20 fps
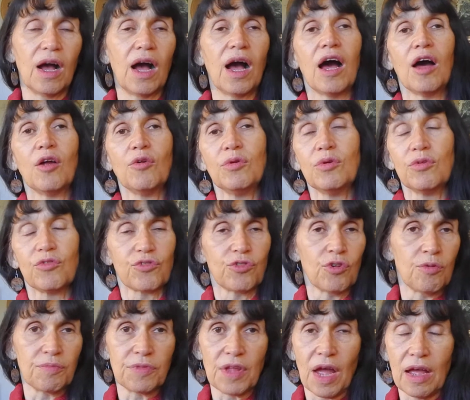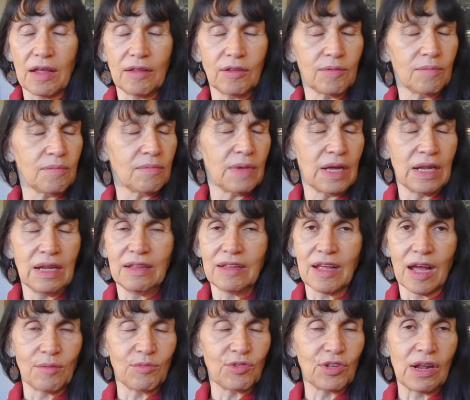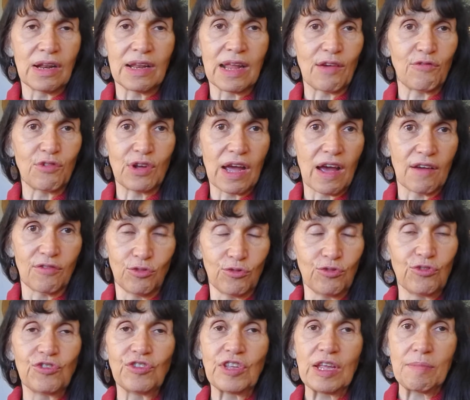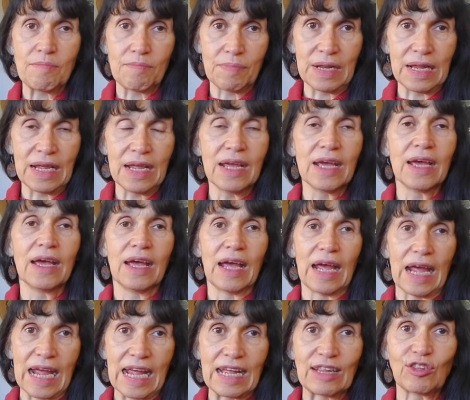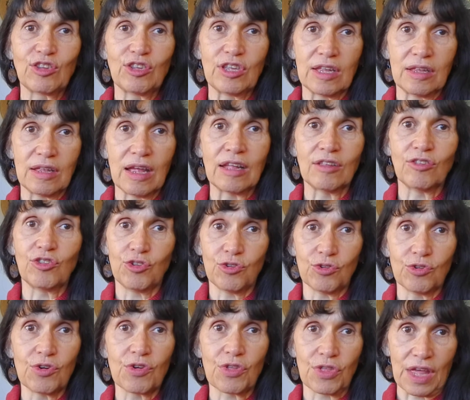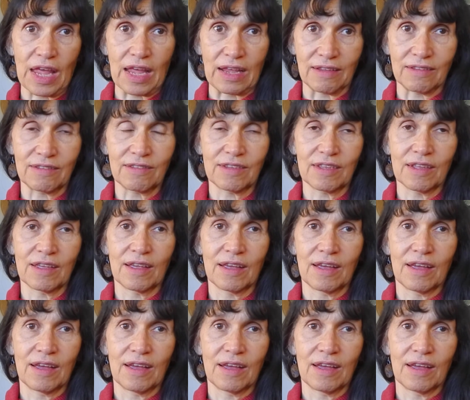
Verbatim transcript: And sometimes, many times in life, we have to simply endure things.